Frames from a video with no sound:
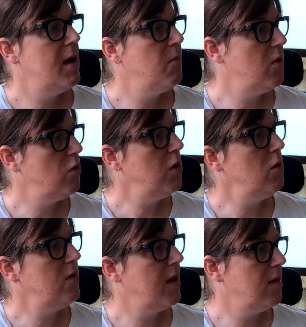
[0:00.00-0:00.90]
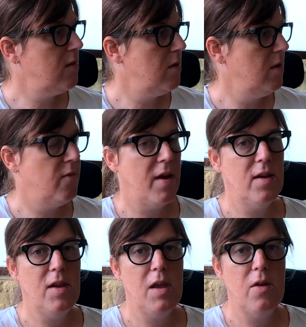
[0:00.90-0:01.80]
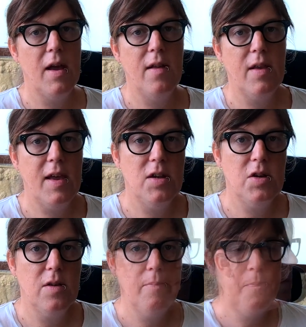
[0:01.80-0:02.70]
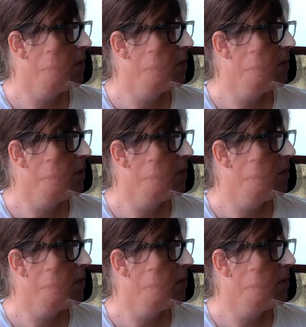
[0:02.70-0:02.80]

So two sinks, vanity unit and the kitchen.